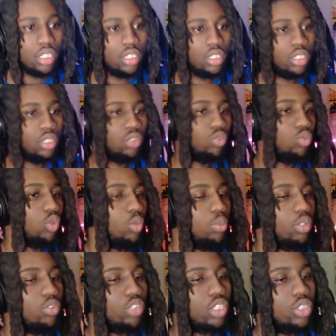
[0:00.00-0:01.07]
will be
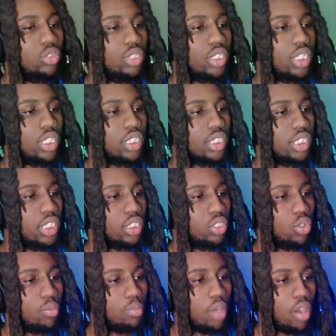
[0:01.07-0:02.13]
reducing his seasonal
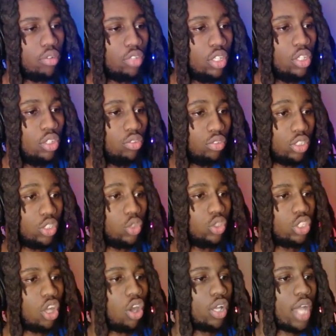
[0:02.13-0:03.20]
buff. Reduce
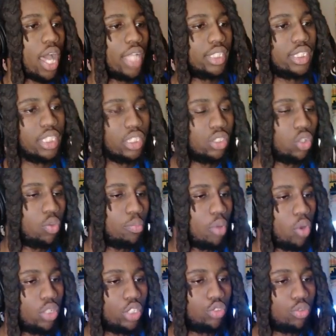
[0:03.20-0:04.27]
Hawkeye's seasonal
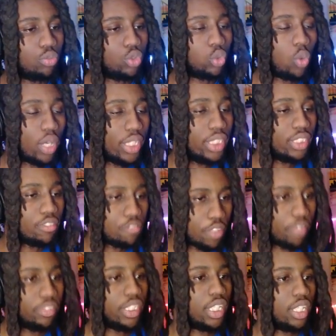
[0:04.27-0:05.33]
bonus from 20 to
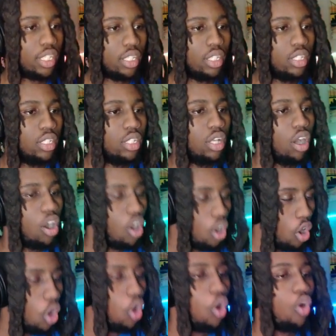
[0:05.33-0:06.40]
15. A
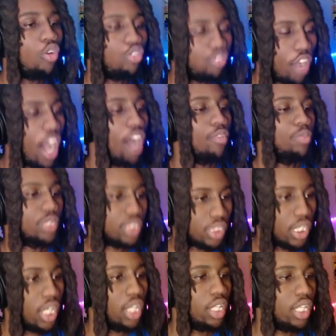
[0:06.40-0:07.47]
whole 5%.
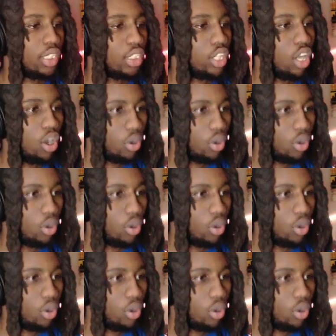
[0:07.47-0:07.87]
Let's go.